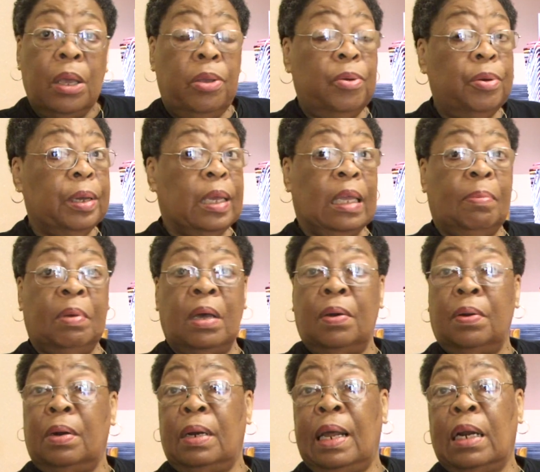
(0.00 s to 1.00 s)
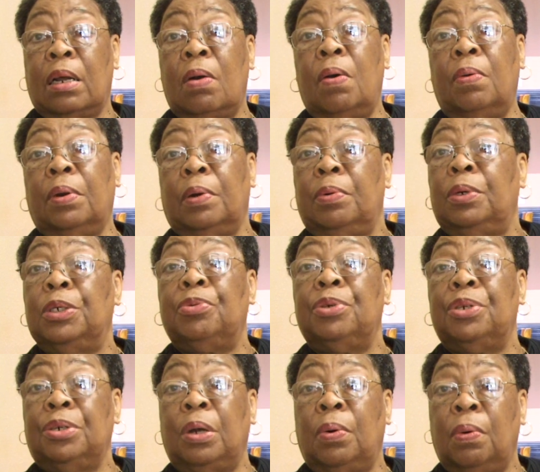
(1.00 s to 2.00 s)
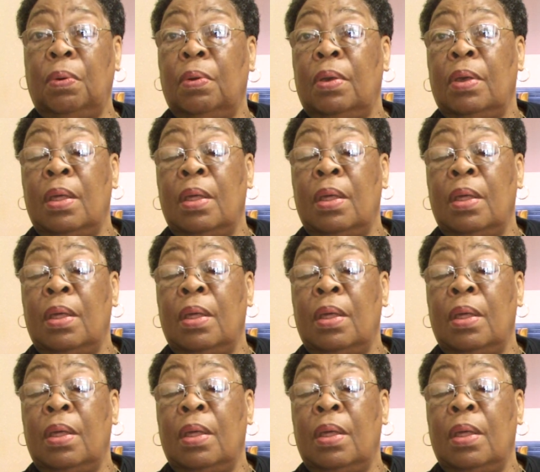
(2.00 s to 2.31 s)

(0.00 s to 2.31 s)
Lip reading: You keep going to that corner grocery store,